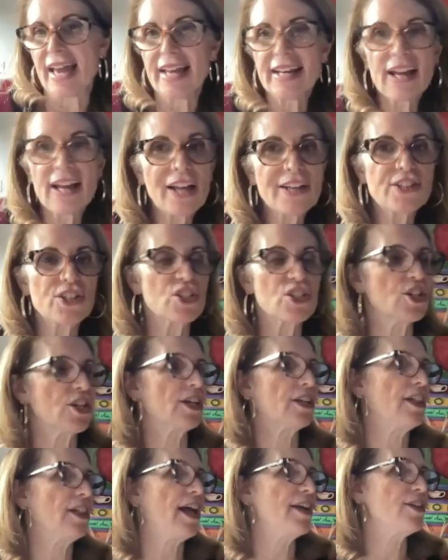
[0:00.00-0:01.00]
and
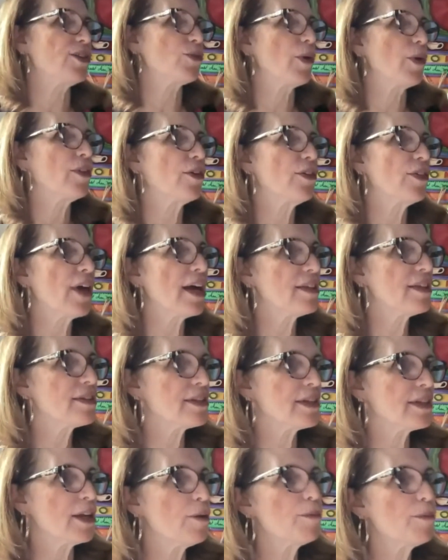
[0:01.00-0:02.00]
audition class, whether
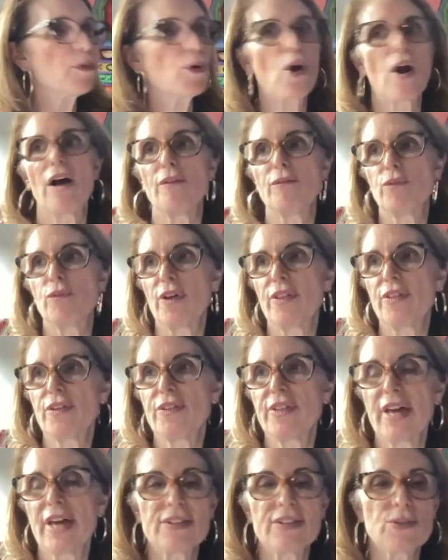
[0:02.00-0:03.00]
that's improv,
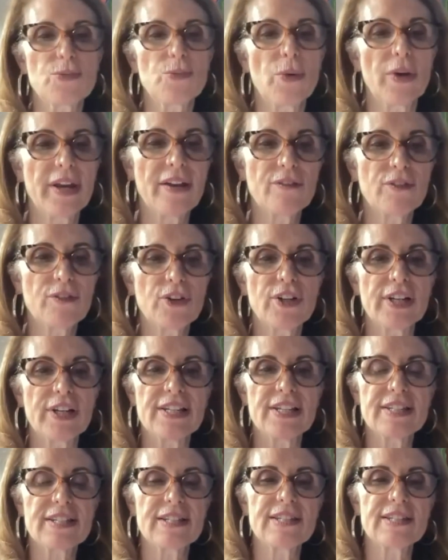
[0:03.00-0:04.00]
whether that's whatever it
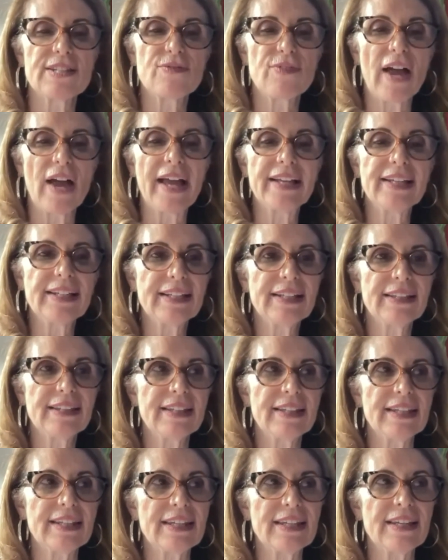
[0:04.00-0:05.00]
is, it's
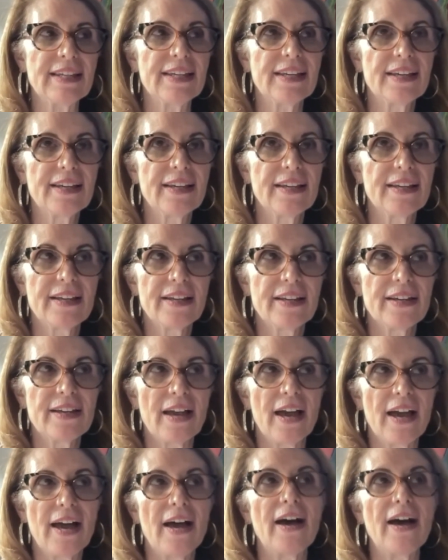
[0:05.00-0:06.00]
finding the
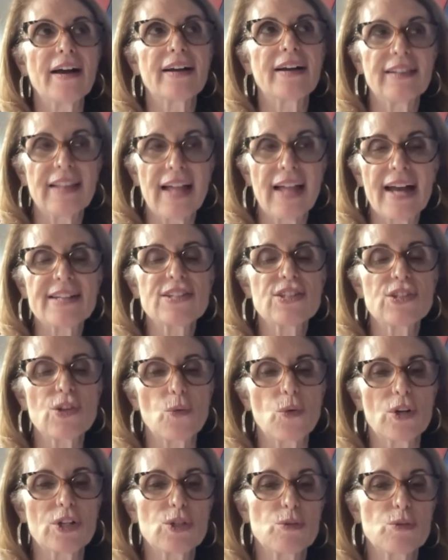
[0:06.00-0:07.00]
class
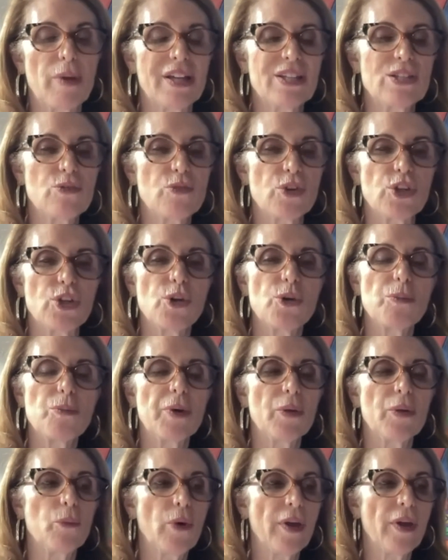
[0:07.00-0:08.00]
that works best for you.
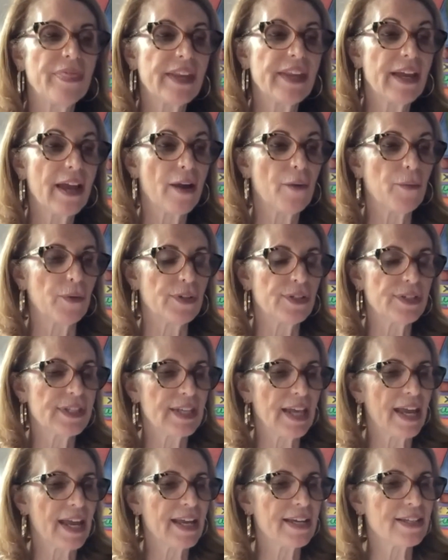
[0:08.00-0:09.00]
But one thing I will
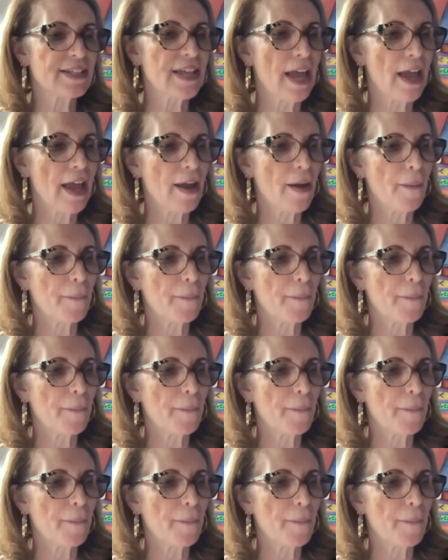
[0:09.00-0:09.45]
say is